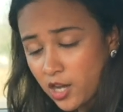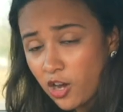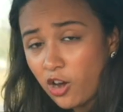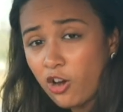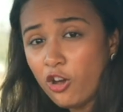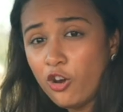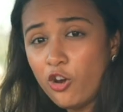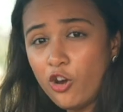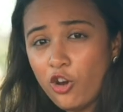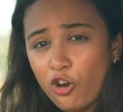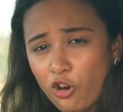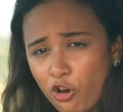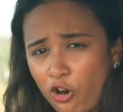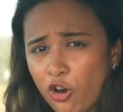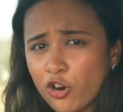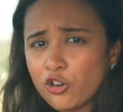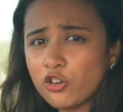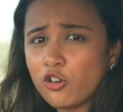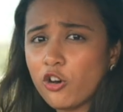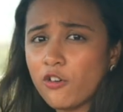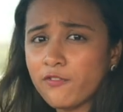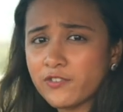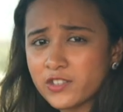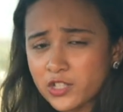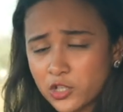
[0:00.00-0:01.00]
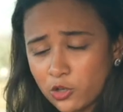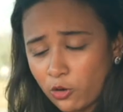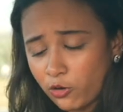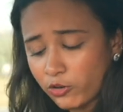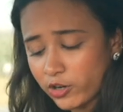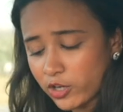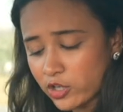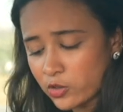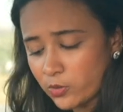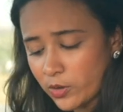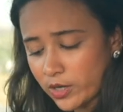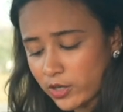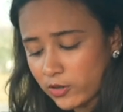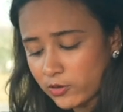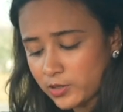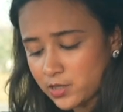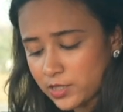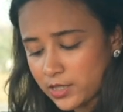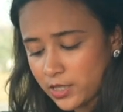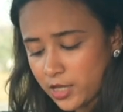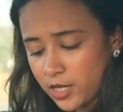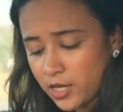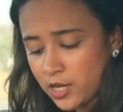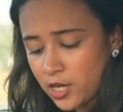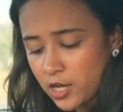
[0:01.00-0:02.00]
A lot of storage when you
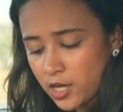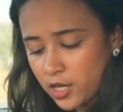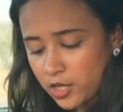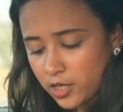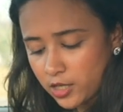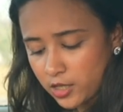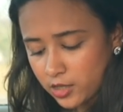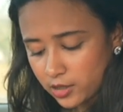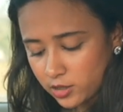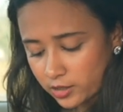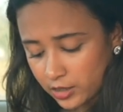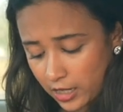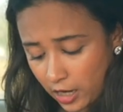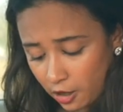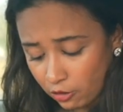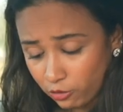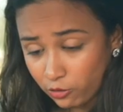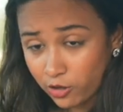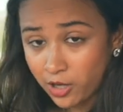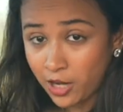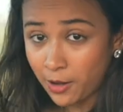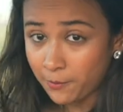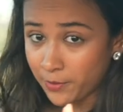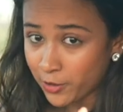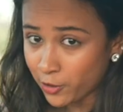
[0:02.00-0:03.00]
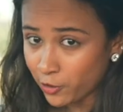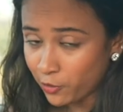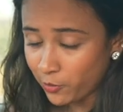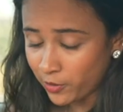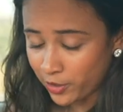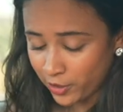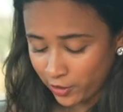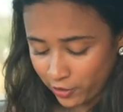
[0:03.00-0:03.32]
see. Now coming over